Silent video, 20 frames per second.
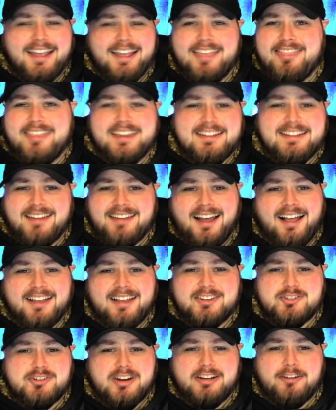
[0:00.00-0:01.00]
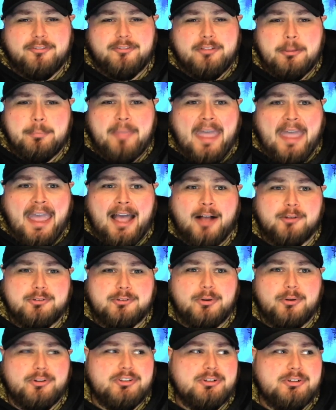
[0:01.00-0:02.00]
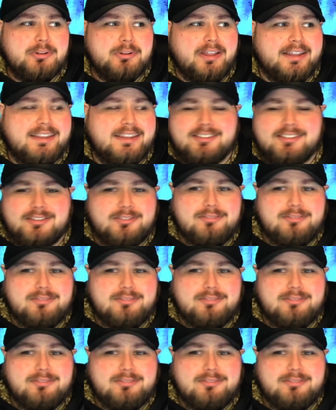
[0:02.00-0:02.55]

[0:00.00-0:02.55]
and thinking Ty's trying to flip the house on you? Like,